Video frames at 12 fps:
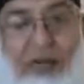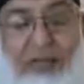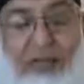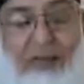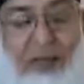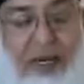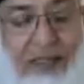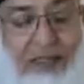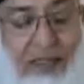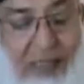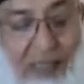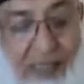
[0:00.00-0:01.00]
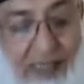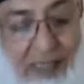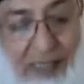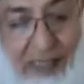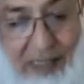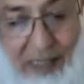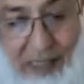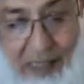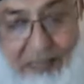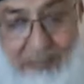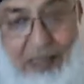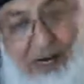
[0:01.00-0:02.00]
in the factory.
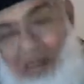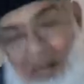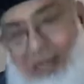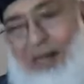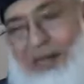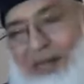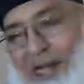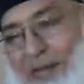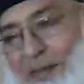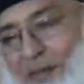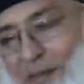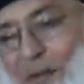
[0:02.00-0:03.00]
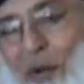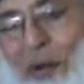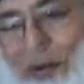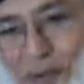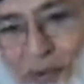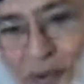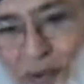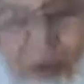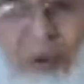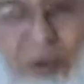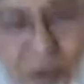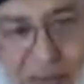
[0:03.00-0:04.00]
Again, I'll tell you, God knows
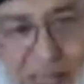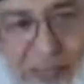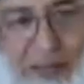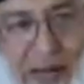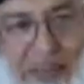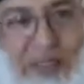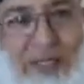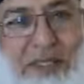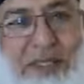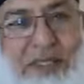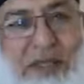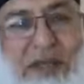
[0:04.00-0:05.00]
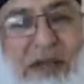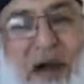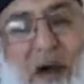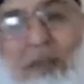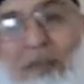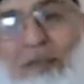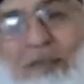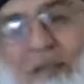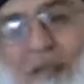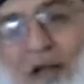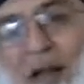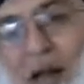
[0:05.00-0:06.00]
who goes and measures that how many
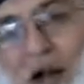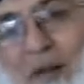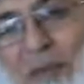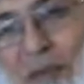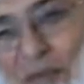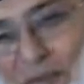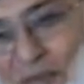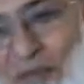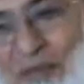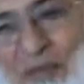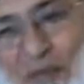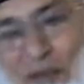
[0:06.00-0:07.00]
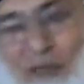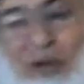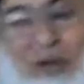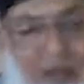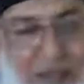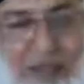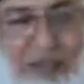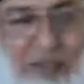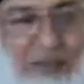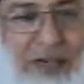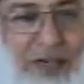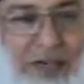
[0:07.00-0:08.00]
how many square feet
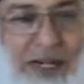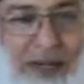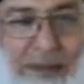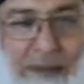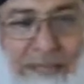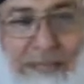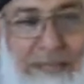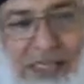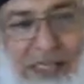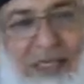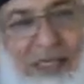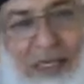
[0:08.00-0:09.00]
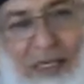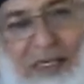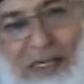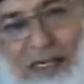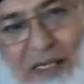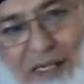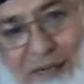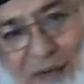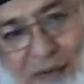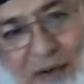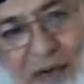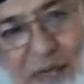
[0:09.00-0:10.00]
of area is is
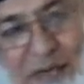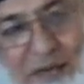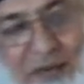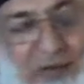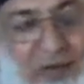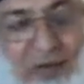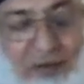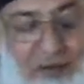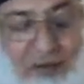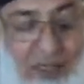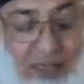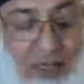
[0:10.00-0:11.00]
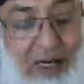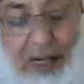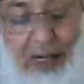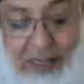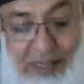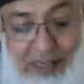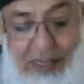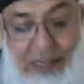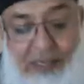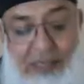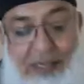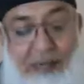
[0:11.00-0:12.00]
provided for one worker. Let's
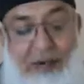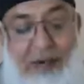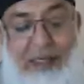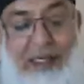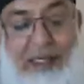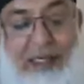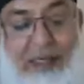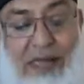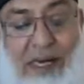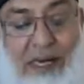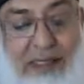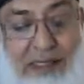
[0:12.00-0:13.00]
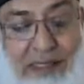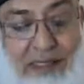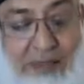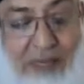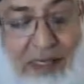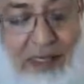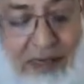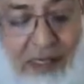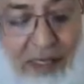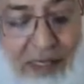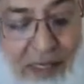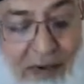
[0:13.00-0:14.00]
see what's the standard here.
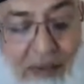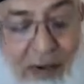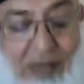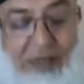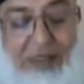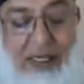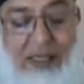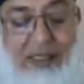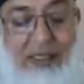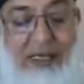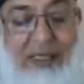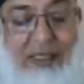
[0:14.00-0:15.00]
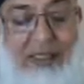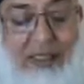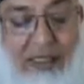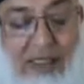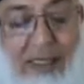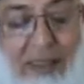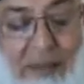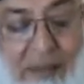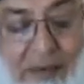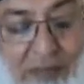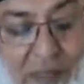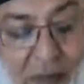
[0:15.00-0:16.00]
What does section 18 say
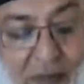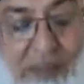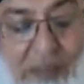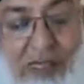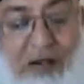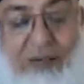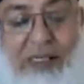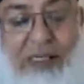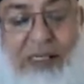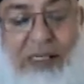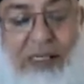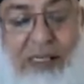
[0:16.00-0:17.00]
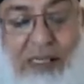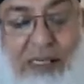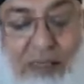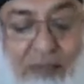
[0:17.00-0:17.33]
about the overcrowding in the